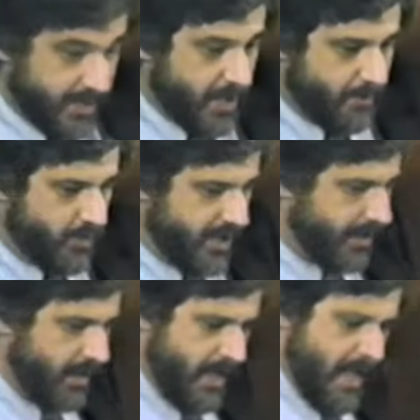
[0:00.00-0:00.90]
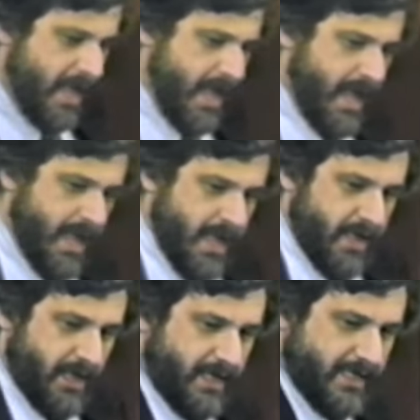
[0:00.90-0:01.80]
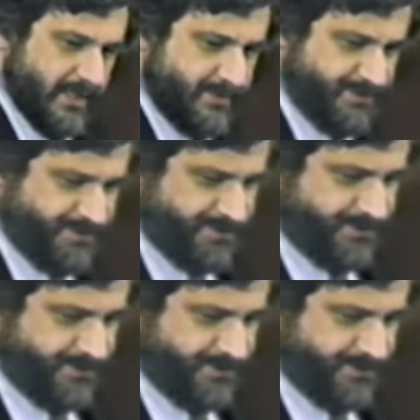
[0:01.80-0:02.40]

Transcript: became pregnant. Um,